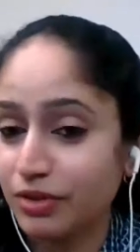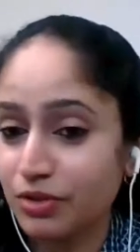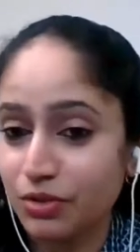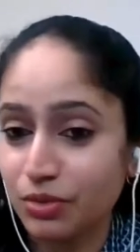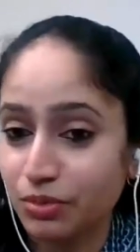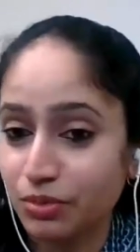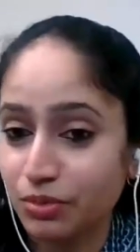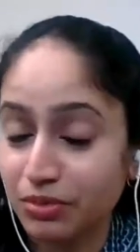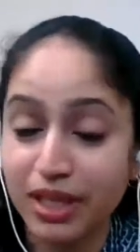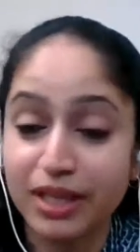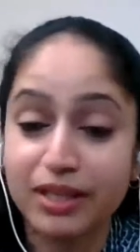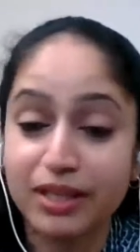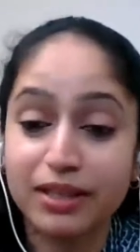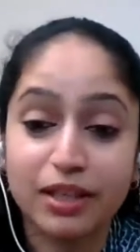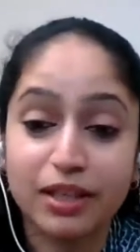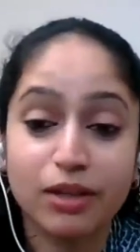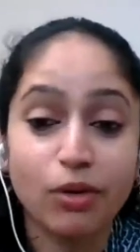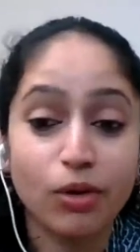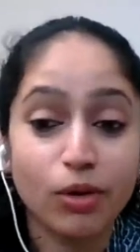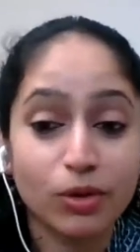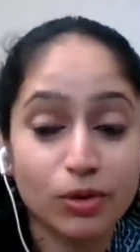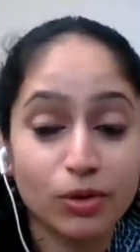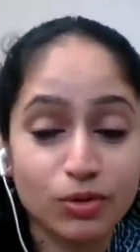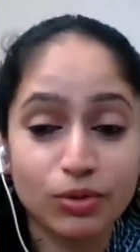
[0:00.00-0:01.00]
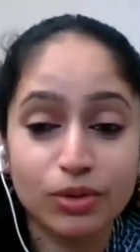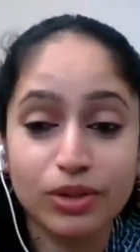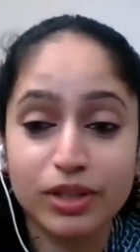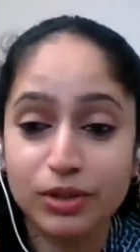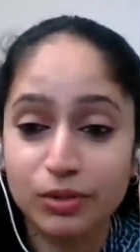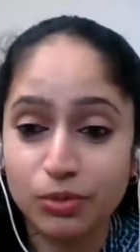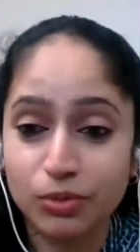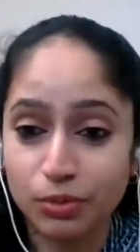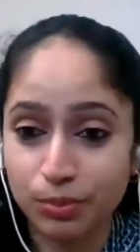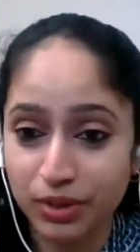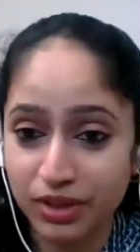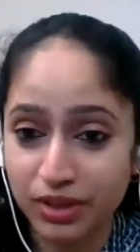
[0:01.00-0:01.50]
So that can also
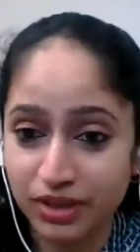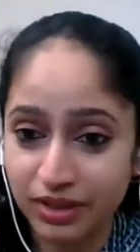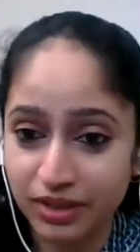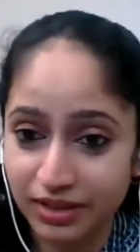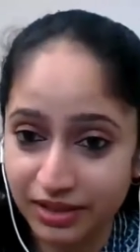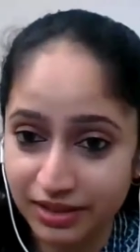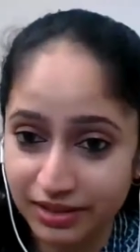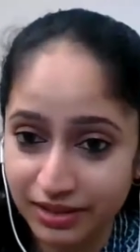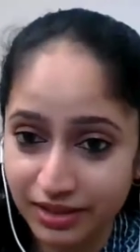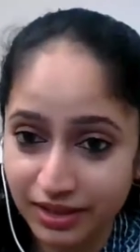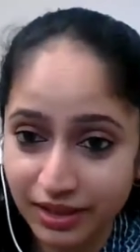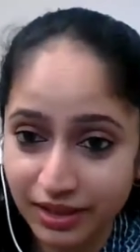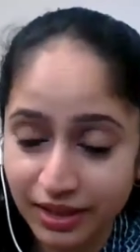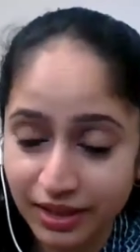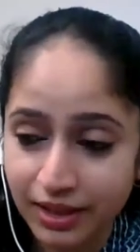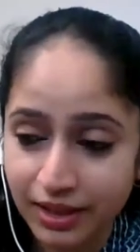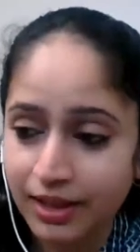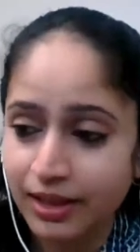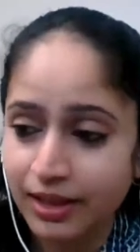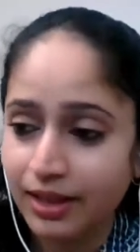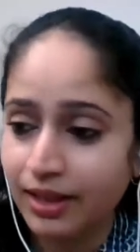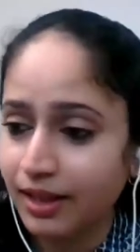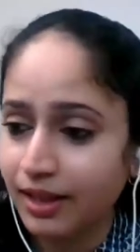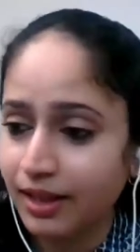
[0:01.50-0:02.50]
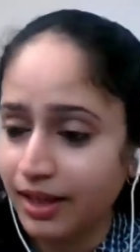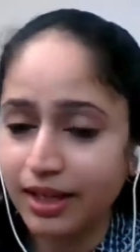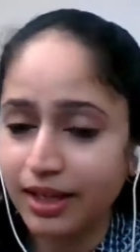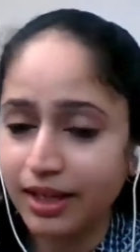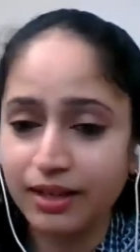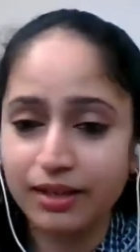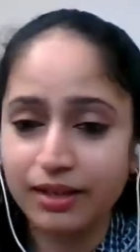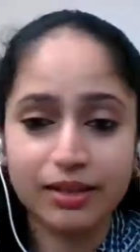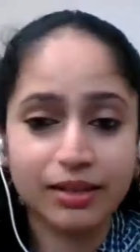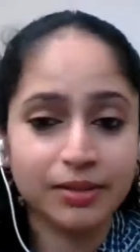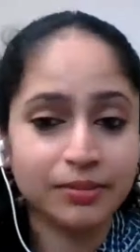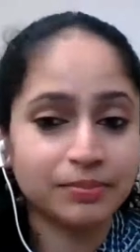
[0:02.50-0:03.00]
lead to picky eating.
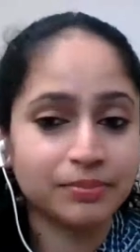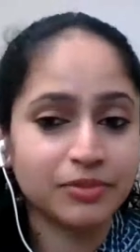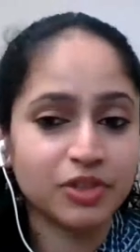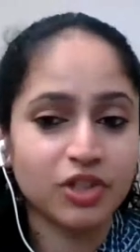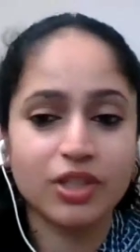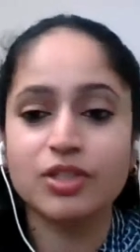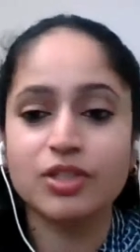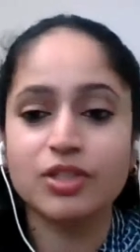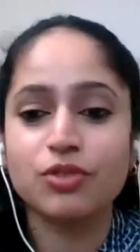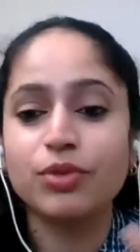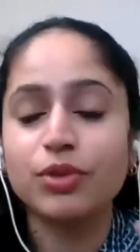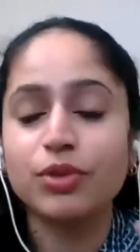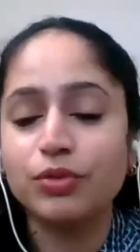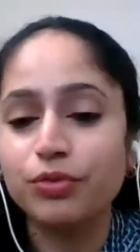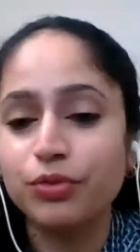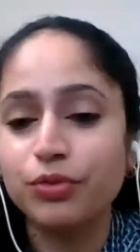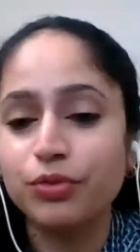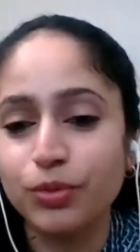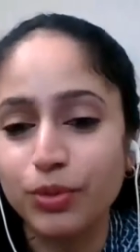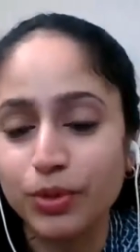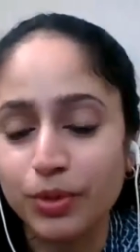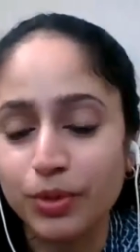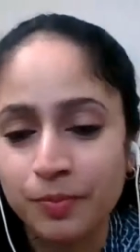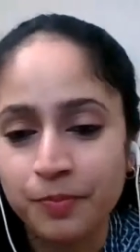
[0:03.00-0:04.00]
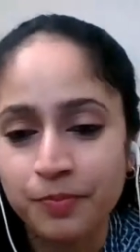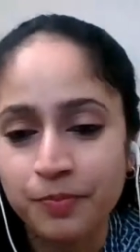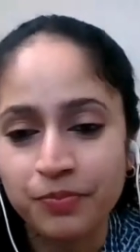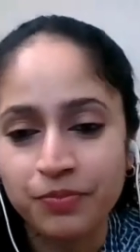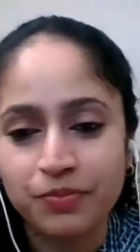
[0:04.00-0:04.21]
And trust with food.